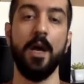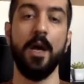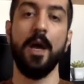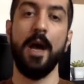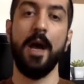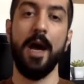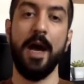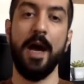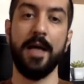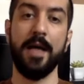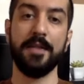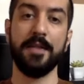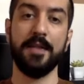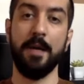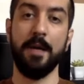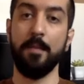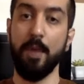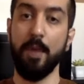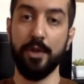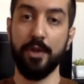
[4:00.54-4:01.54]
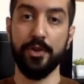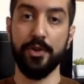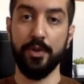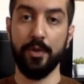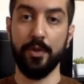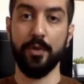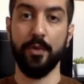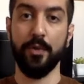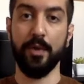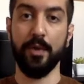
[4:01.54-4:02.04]
has a
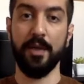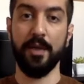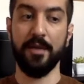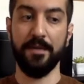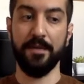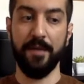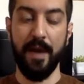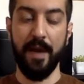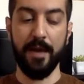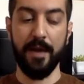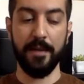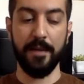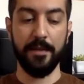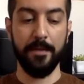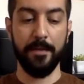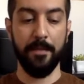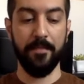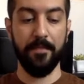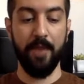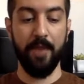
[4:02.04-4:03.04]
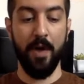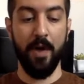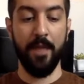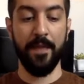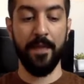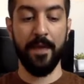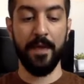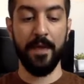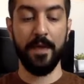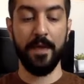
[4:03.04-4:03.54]
modulatory effect on
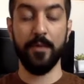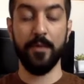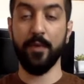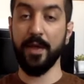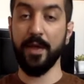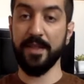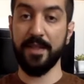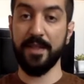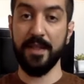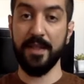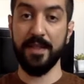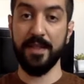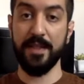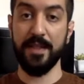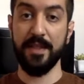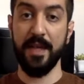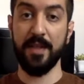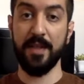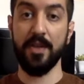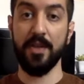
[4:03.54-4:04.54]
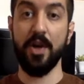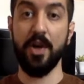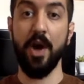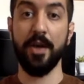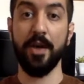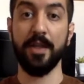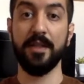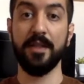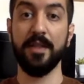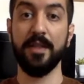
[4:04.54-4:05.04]
the resting state
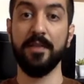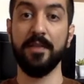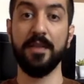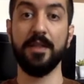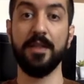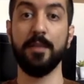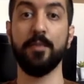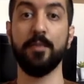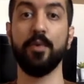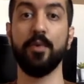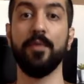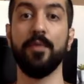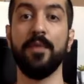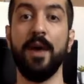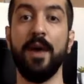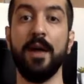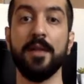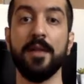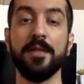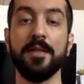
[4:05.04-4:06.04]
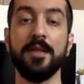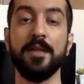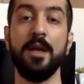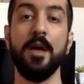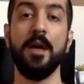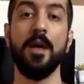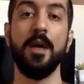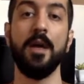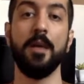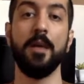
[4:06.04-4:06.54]
connectivity profiles
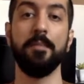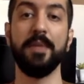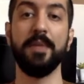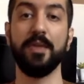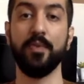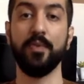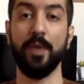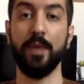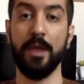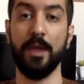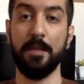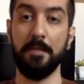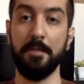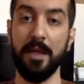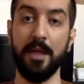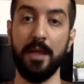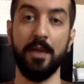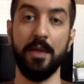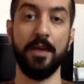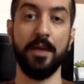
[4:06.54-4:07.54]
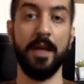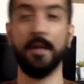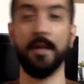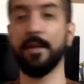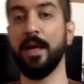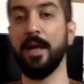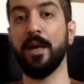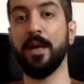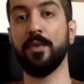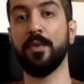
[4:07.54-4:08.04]
between medial and
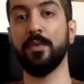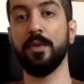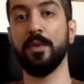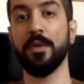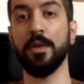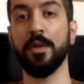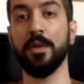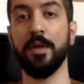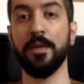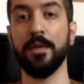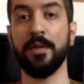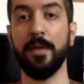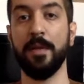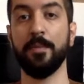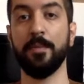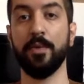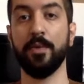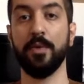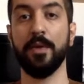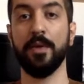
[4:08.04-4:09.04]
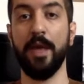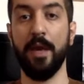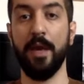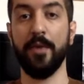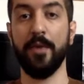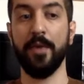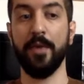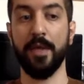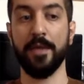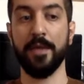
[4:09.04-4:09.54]
lateral temporal
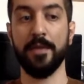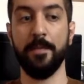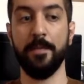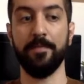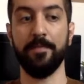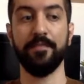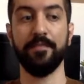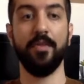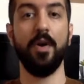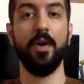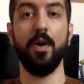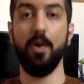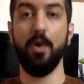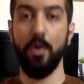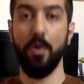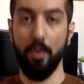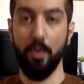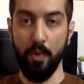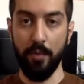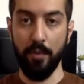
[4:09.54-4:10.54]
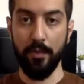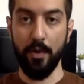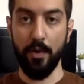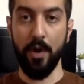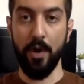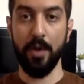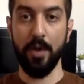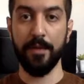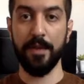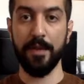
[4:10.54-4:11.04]
areas.
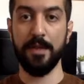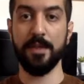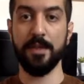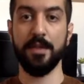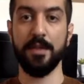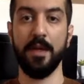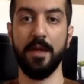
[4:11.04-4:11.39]
Overall, these